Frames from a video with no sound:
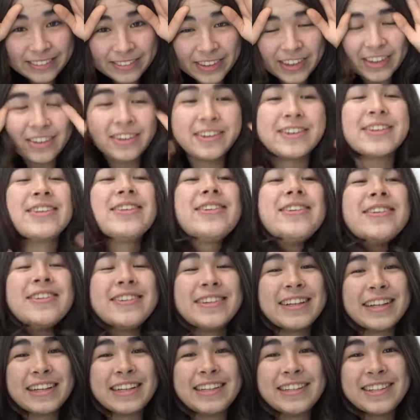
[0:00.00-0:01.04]
my gosh,
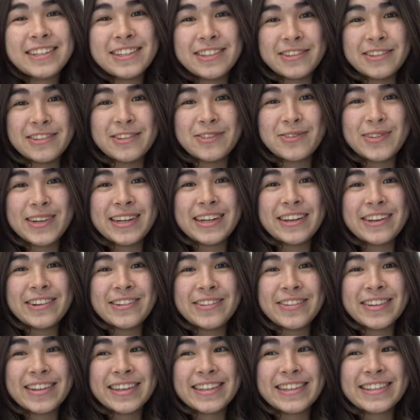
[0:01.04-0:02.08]
I need to relearn
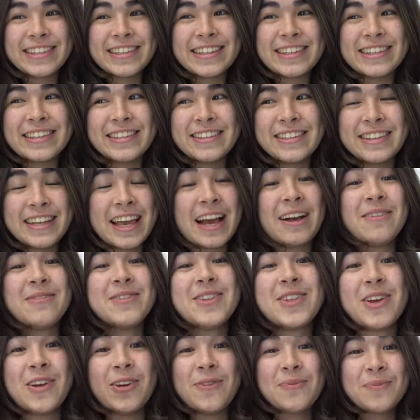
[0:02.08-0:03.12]
all this. And yeah,
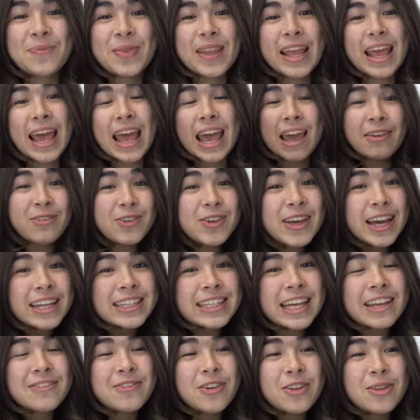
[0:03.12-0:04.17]
so if you can
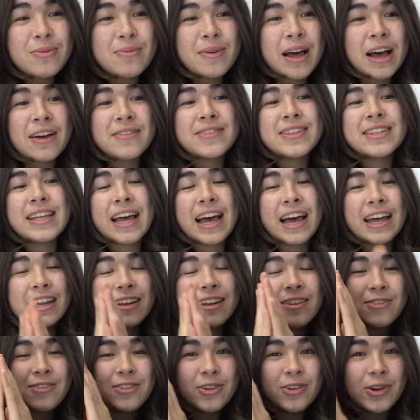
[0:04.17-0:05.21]
take further maths and
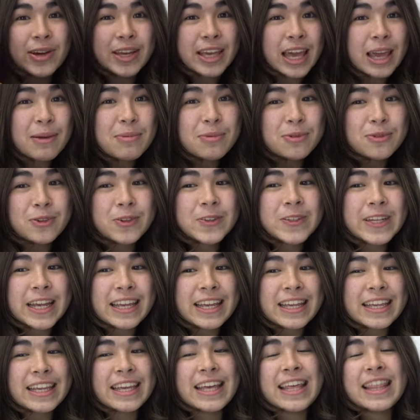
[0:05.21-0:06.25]
if you are capable of
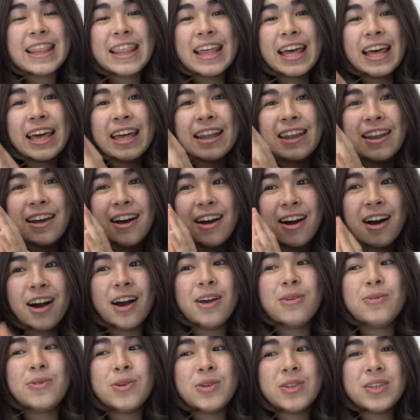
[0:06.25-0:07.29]
taking it, then
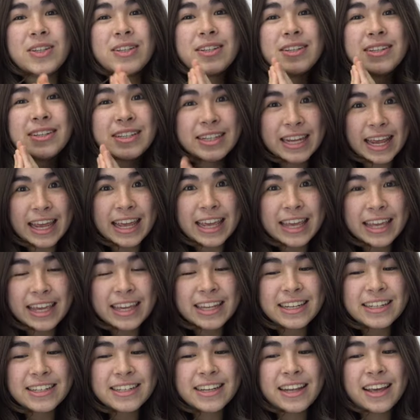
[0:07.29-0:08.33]
I would take
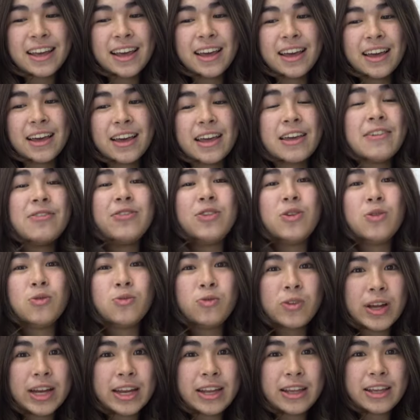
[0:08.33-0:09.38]
it. If you
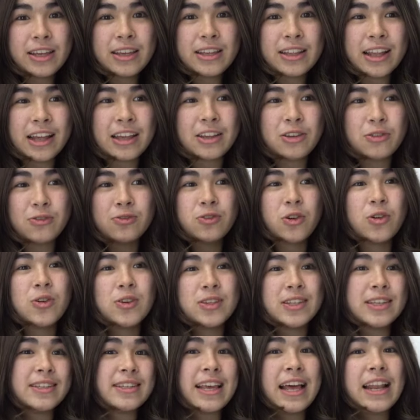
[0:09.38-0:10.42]
really like, your focus
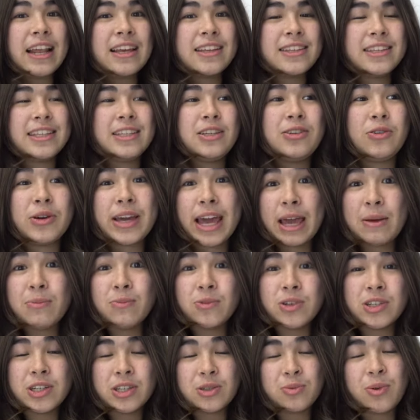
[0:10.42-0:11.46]
is LSE or
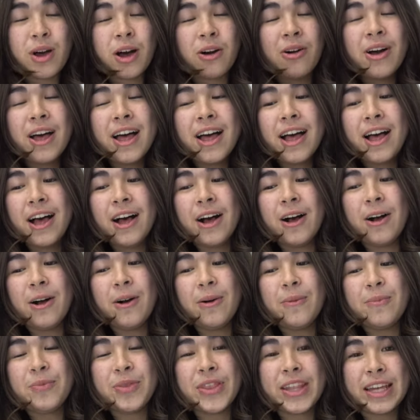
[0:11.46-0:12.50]
Cambridge as well,
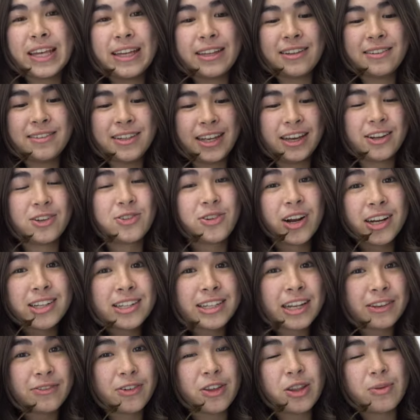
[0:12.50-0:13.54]
then yeah, try to
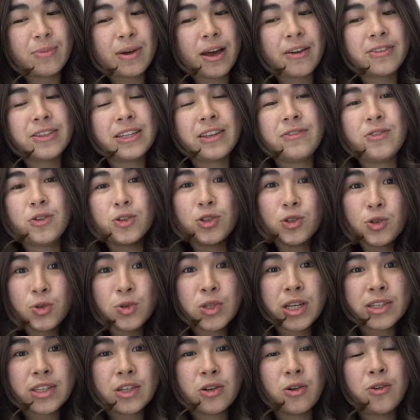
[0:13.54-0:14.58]
take further maths. If your school
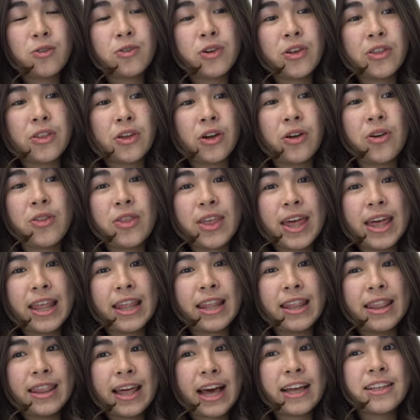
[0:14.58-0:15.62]
doesn't offer it though,
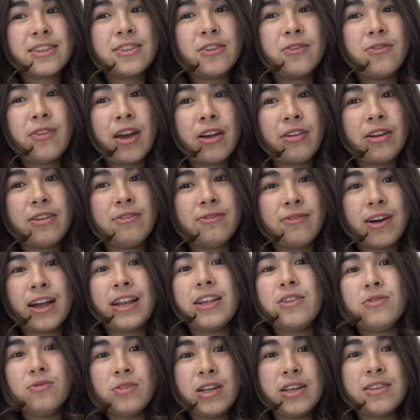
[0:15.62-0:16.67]
then that's a very
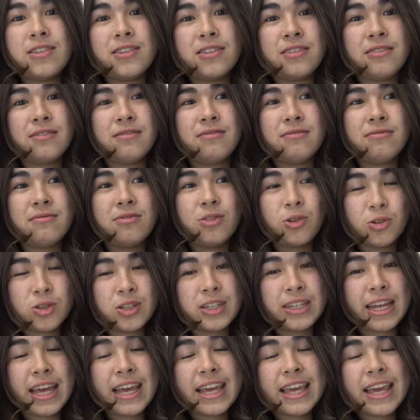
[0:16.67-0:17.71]
valid reason not to
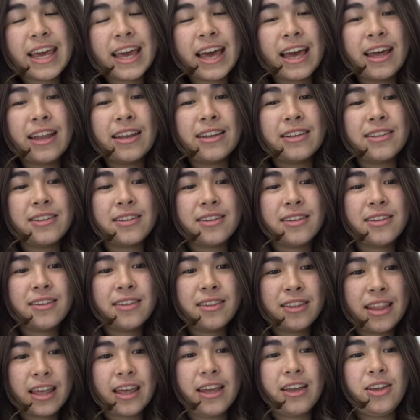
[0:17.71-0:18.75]
take it, and
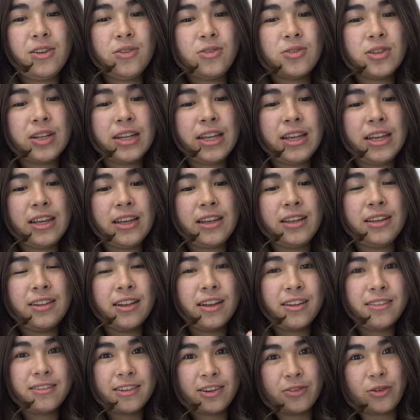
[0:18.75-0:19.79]
they usually,
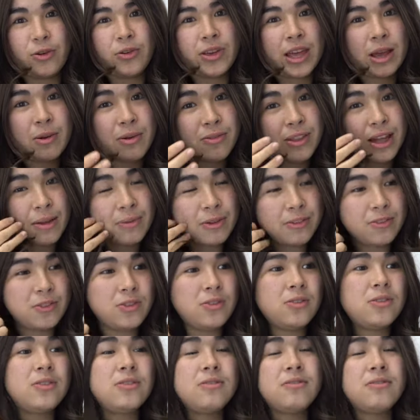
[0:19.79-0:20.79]
like, they're okay with that if you